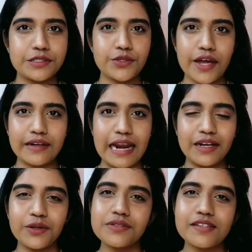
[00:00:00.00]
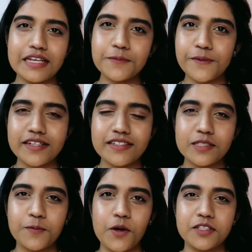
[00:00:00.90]
So I try to use less products
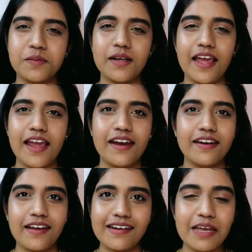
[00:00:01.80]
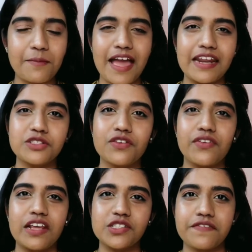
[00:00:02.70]
as possible, and yet I managed to
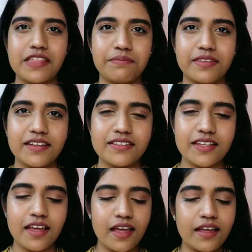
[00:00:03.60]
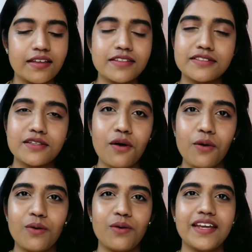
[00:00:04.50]
finish up some things.
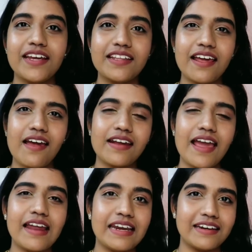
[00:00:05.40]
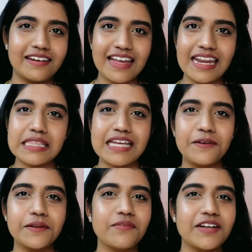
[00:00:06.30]
So here they are, and yeah, let's
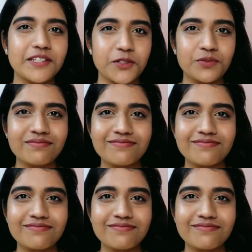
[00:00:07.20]
get into the video.